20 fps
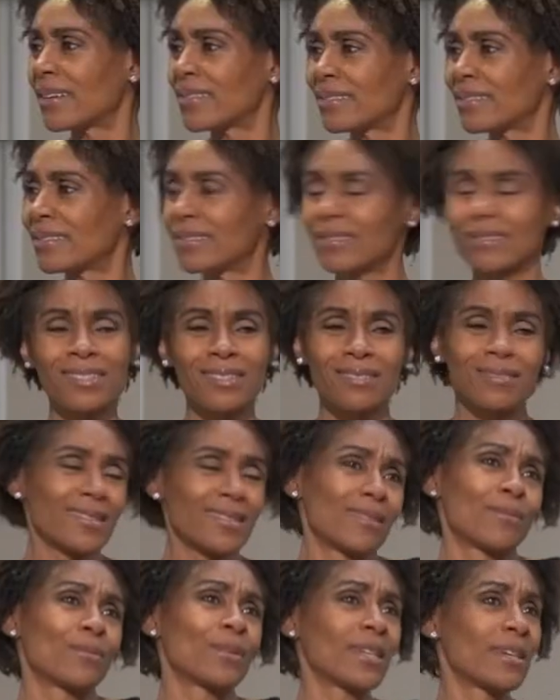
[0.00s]
don't know. She's
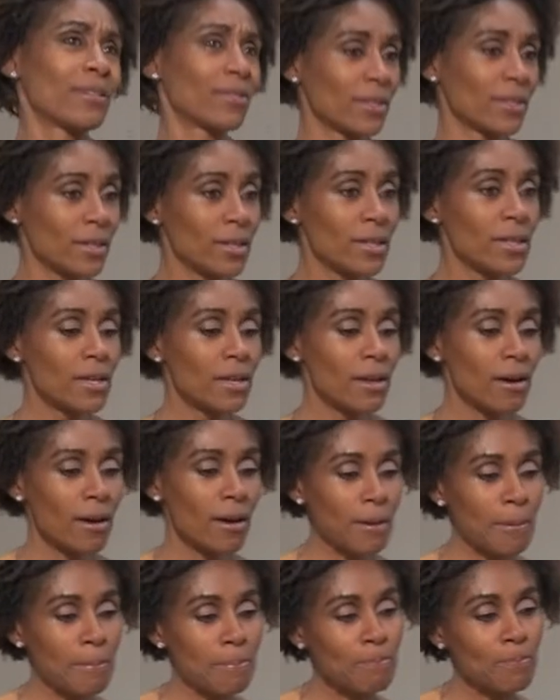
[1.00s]
like, whatever.
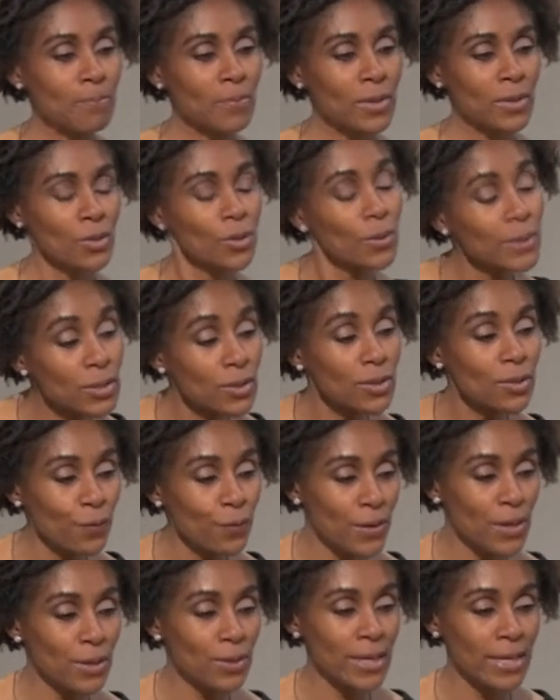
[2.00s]
Um, so I just
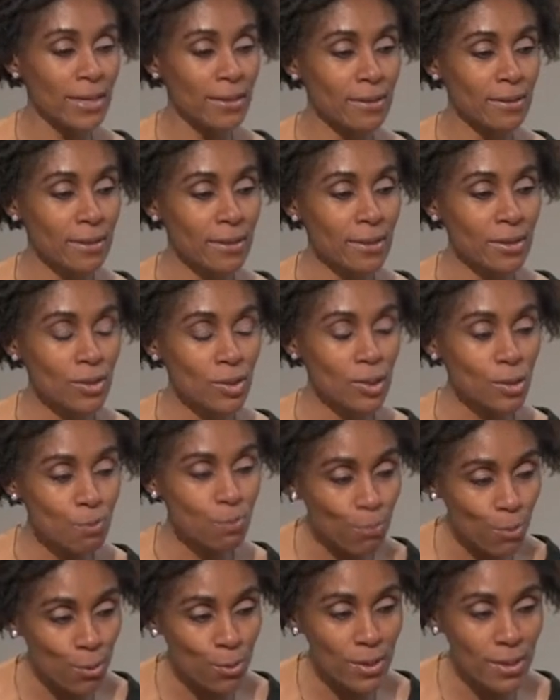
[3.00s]
feel that
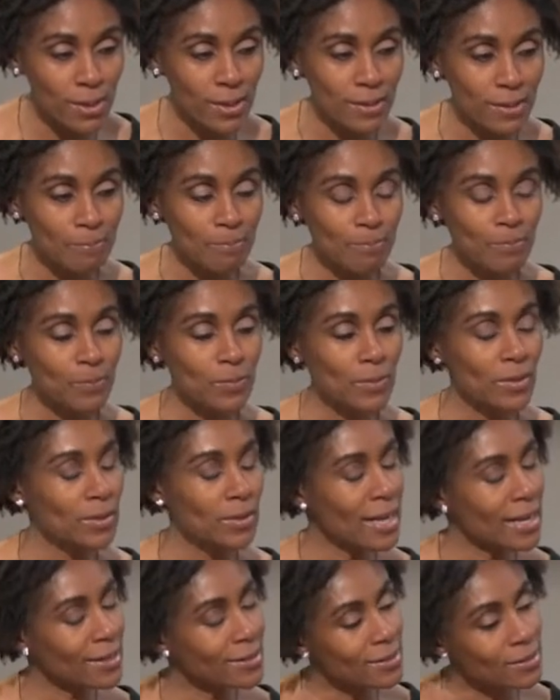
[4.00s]
sport
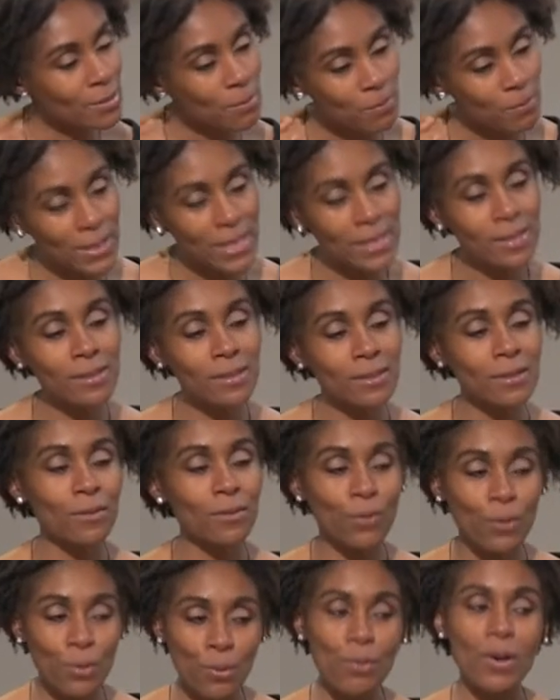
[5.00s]
that's the basis of
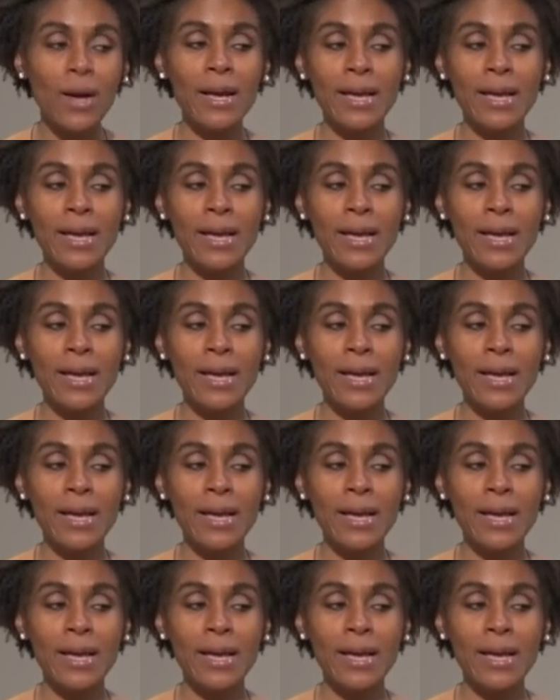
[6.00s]
who I